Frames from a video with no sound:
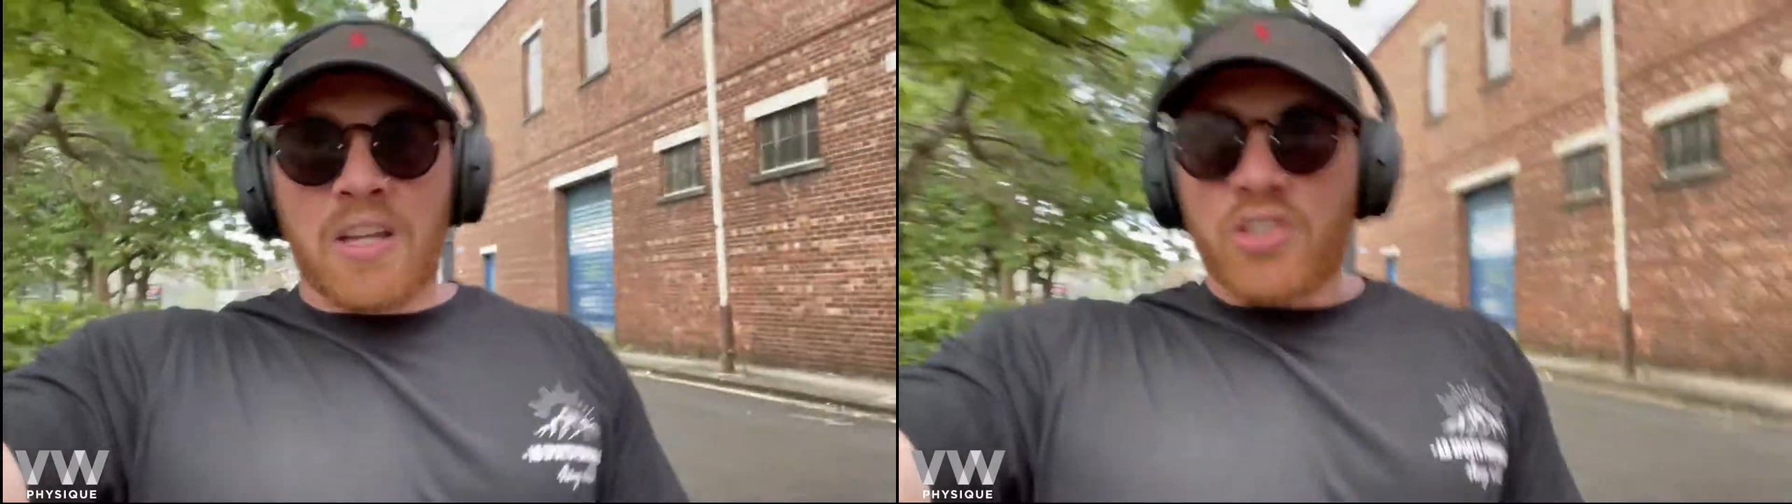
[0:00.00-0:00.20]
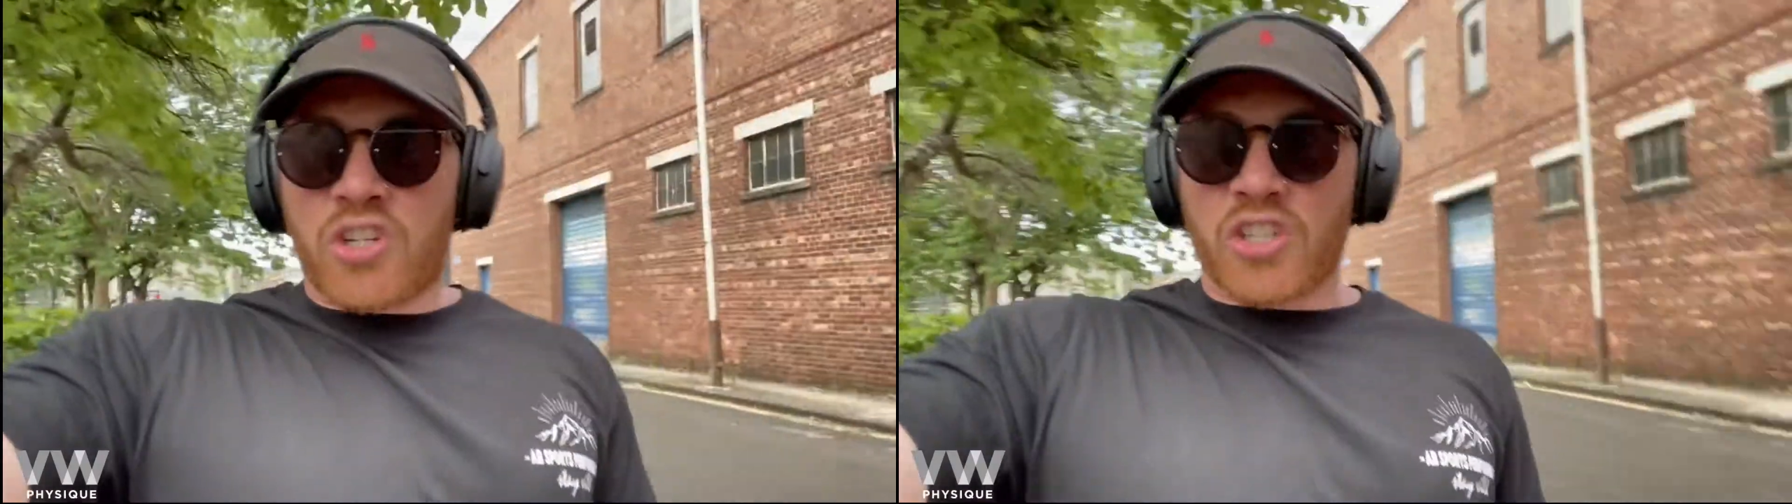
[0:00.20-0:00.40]

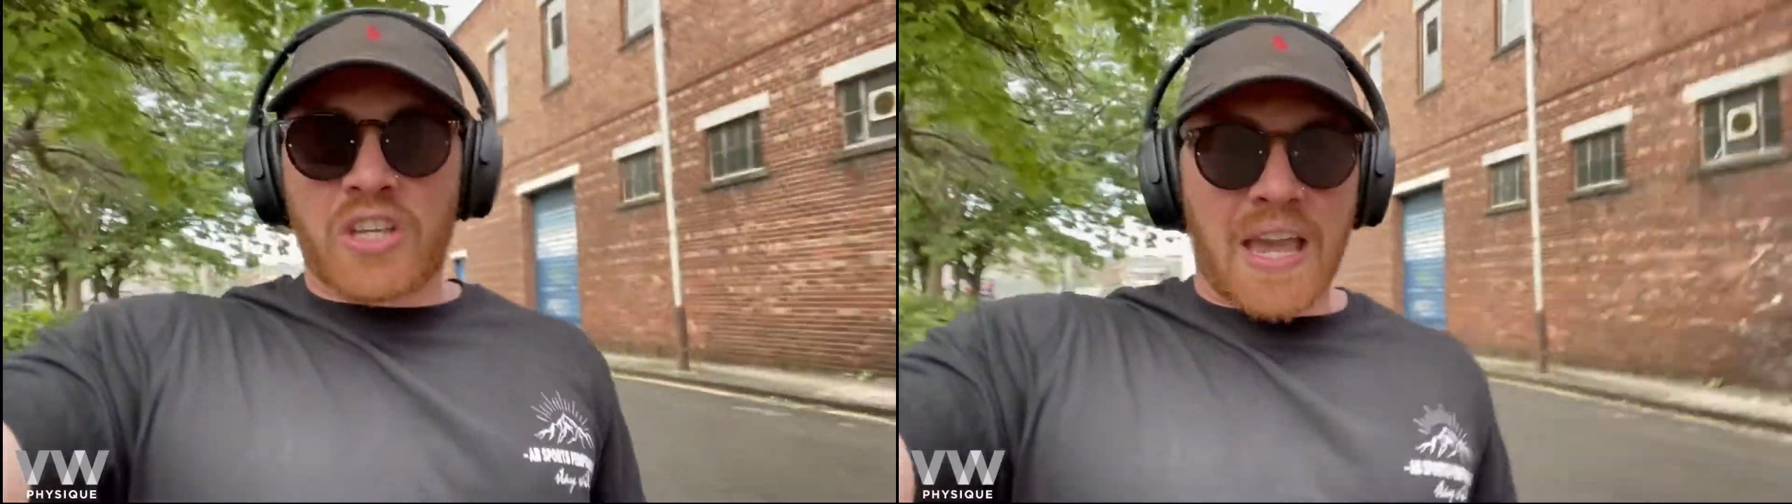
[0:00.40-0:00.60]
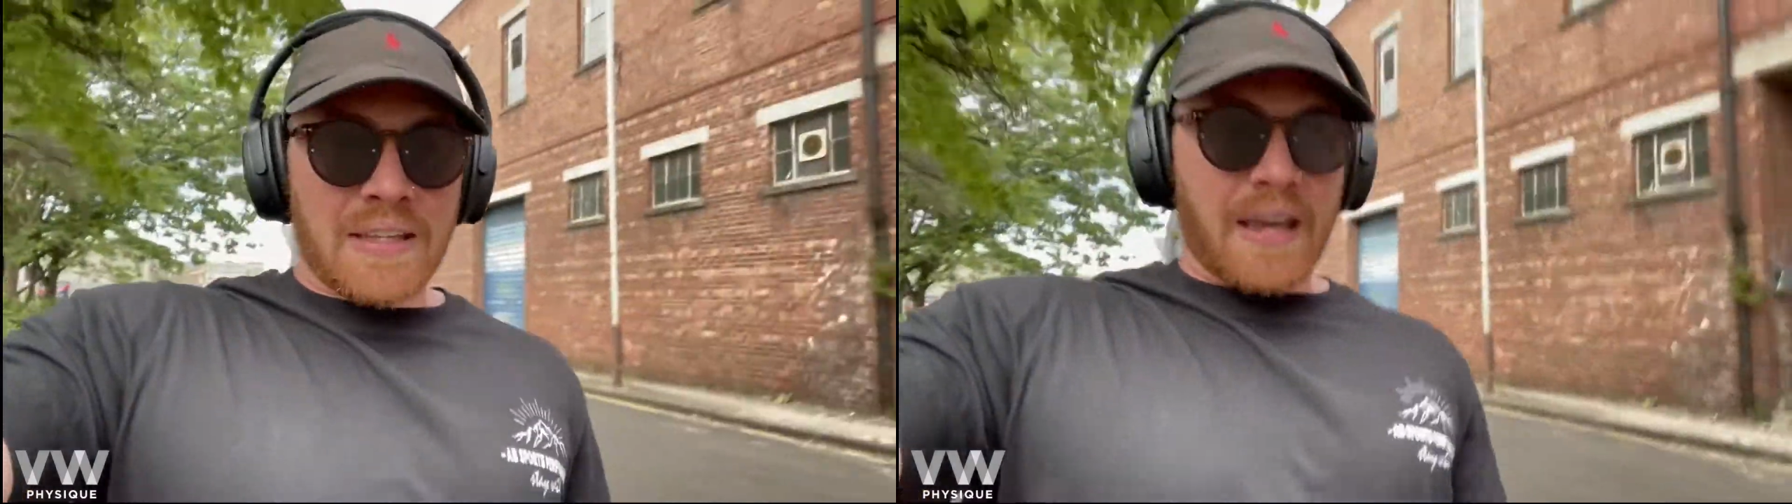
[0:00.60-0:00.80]
just
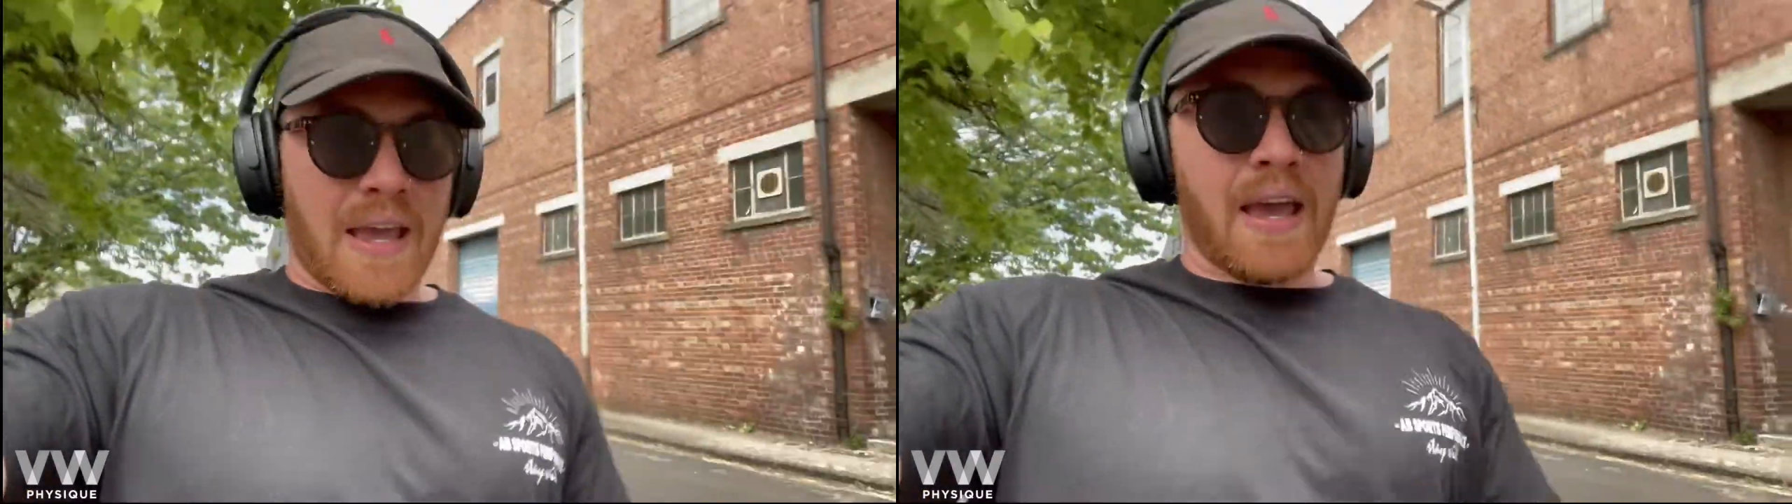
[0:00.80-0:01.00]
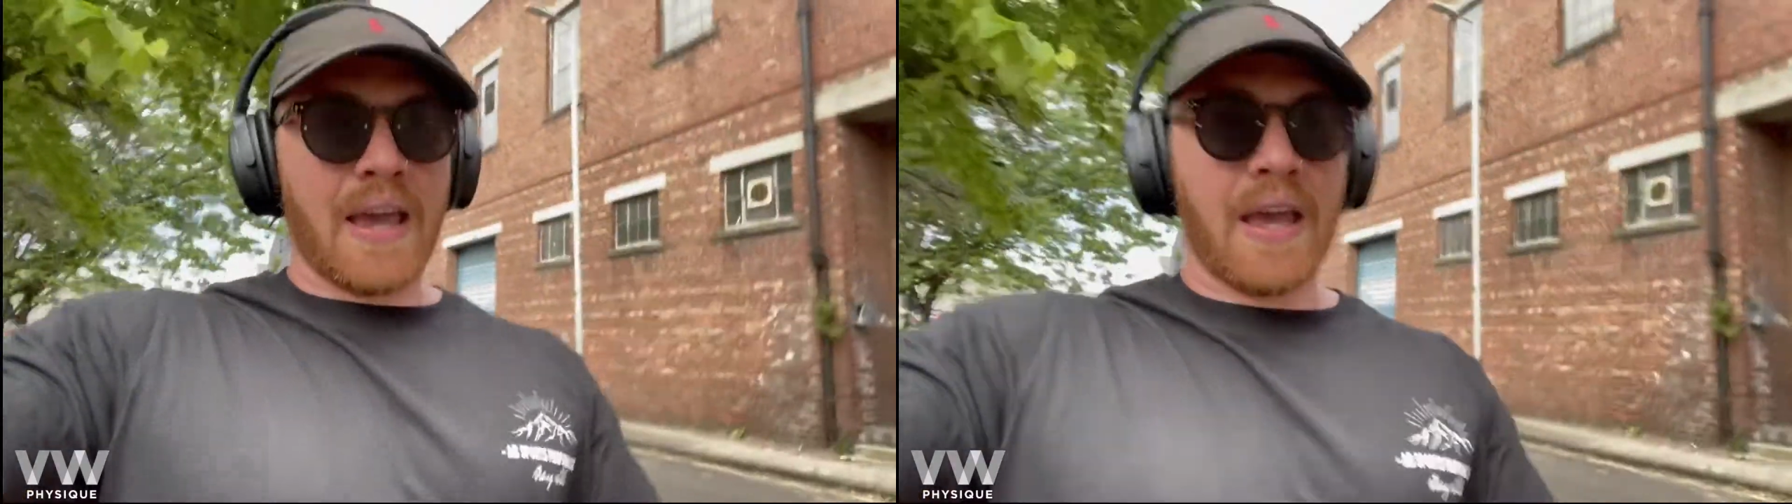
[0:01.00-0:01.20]
kind of
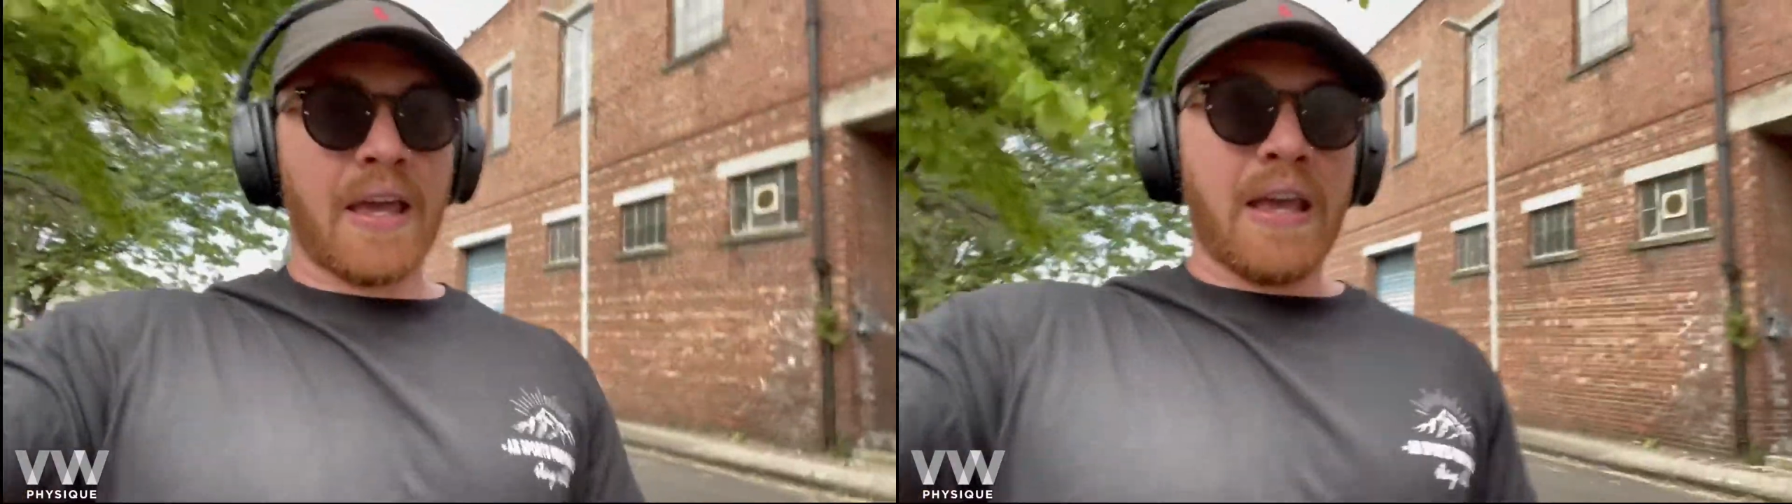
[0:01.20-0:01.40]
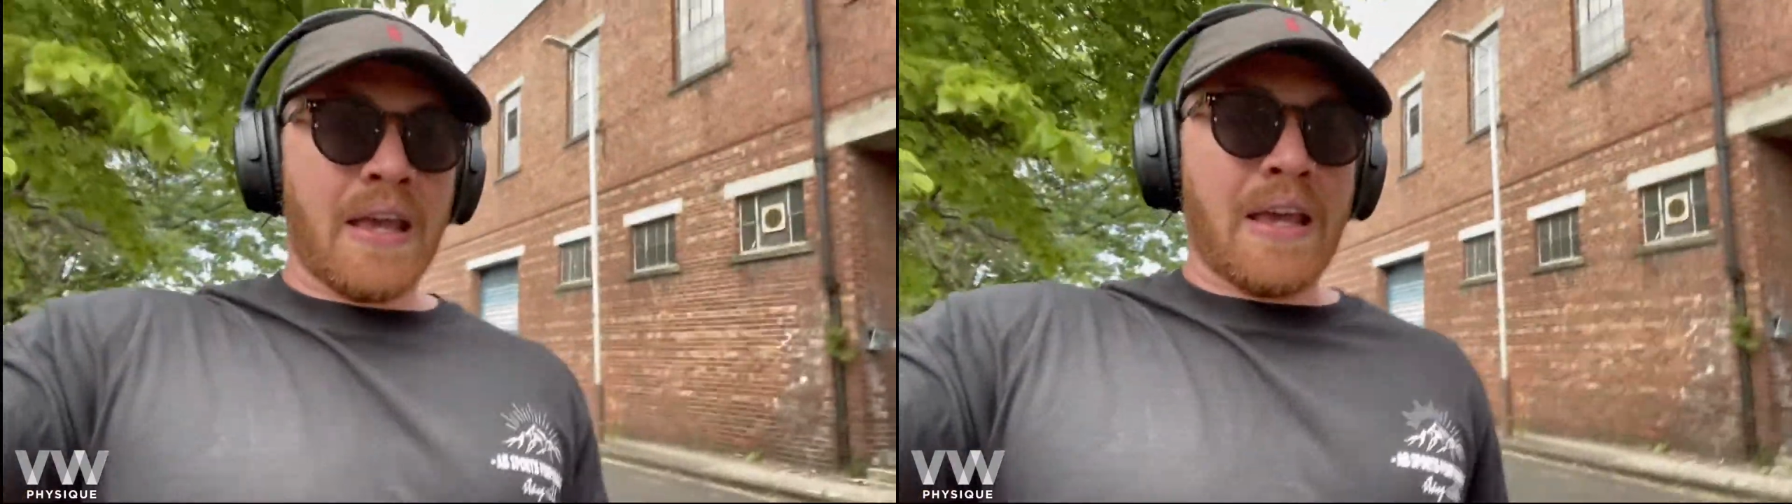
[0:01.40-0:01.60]

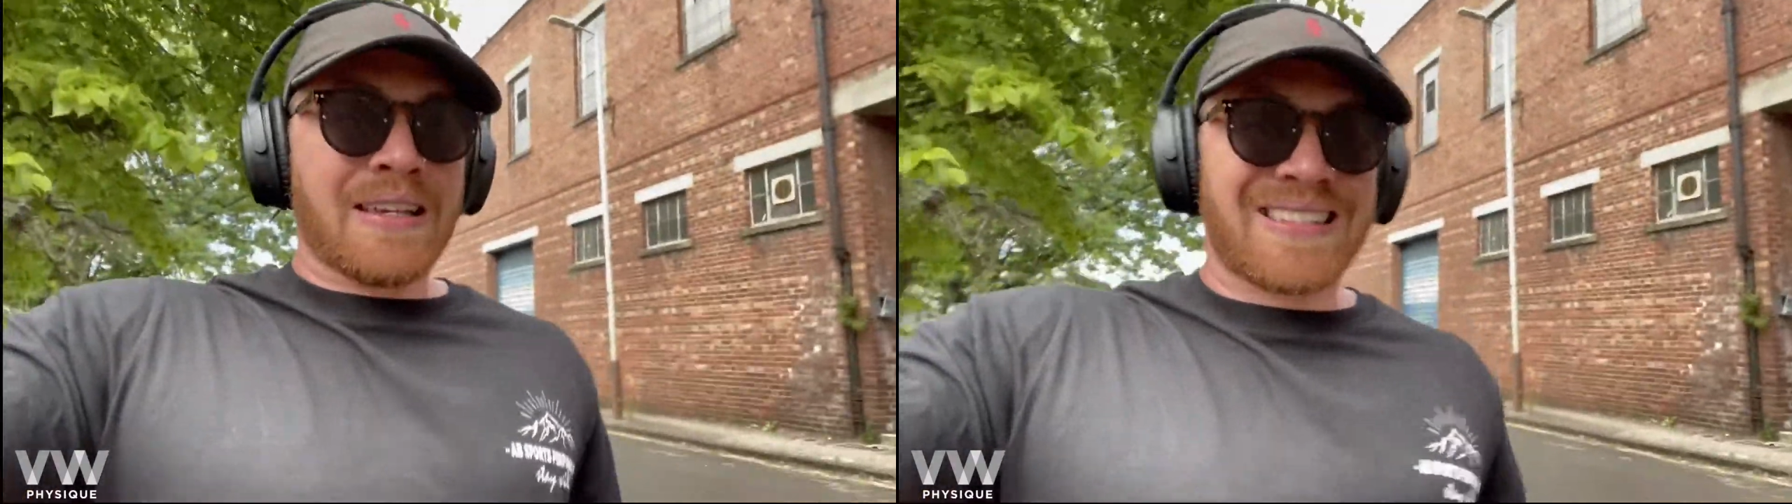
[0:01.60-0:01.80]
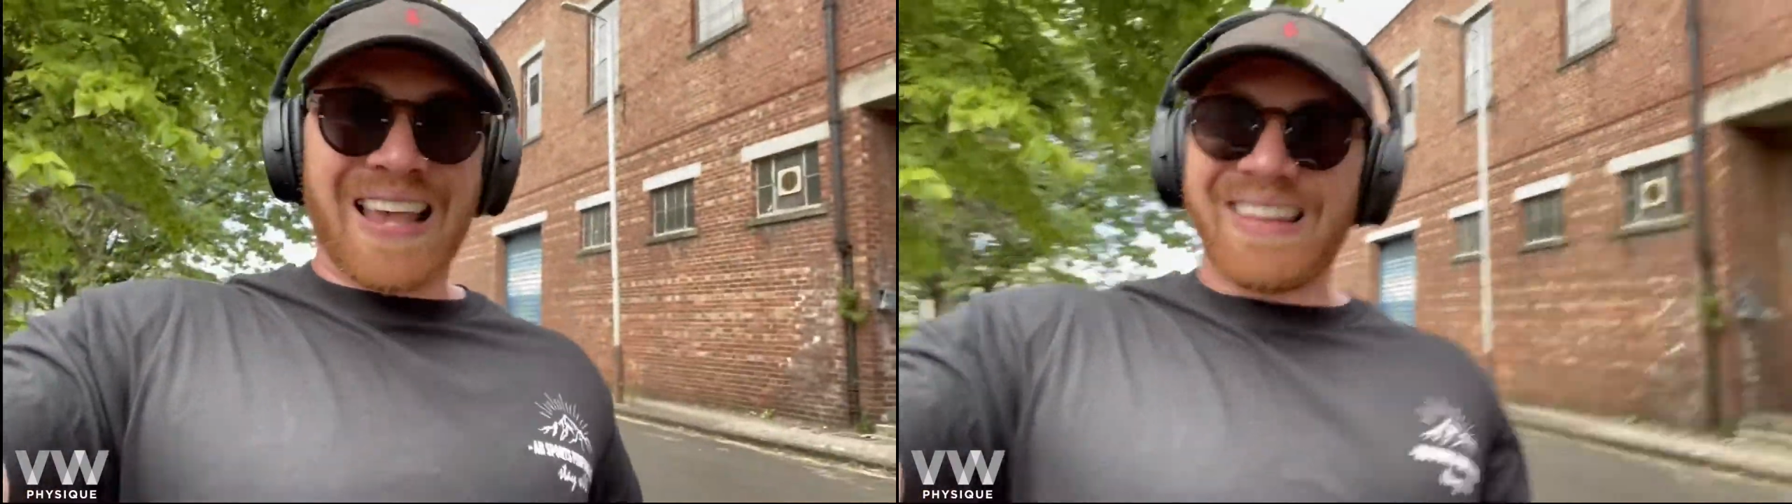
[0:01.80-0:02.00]

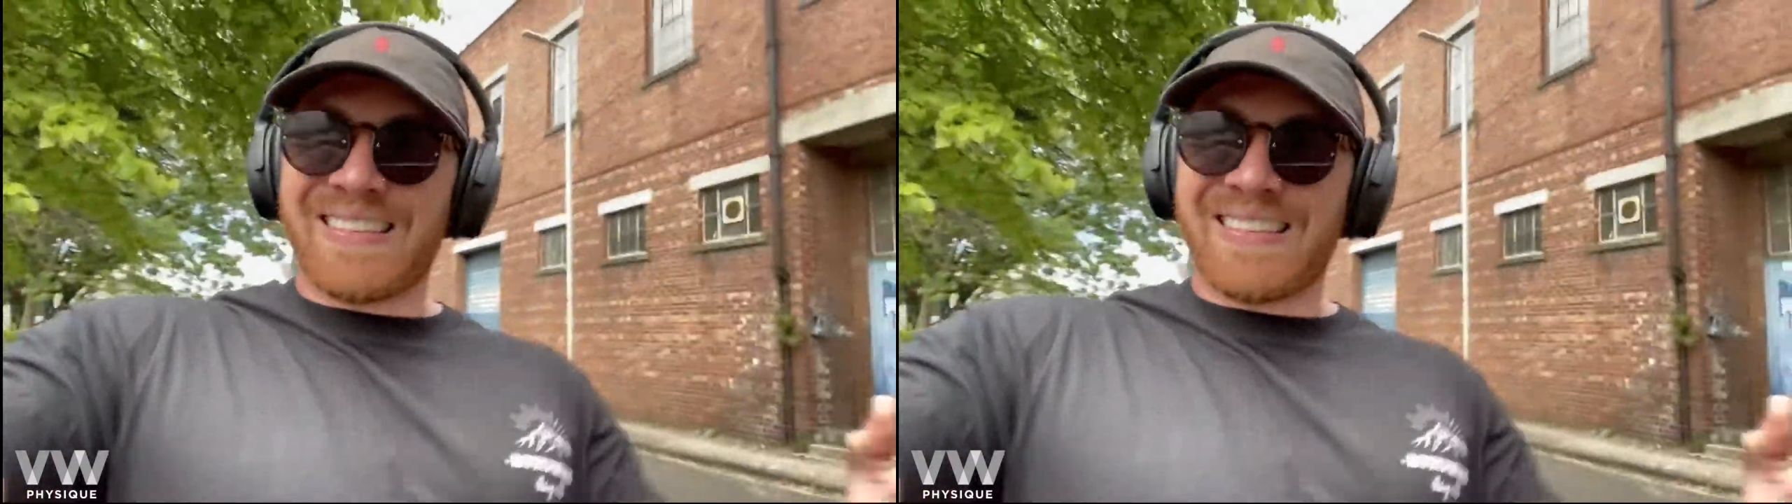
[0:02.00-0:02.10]
sitting